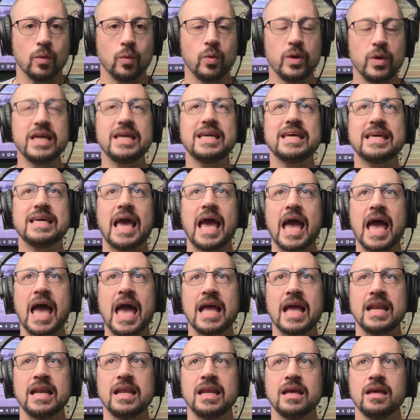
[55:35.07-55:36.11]
We
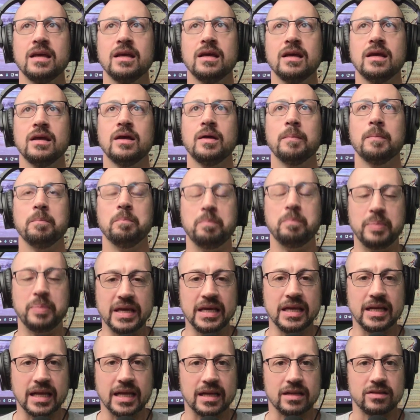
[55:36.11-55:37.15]
can
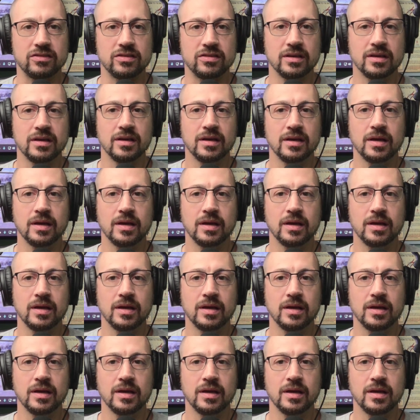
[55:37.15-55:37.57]
beat it.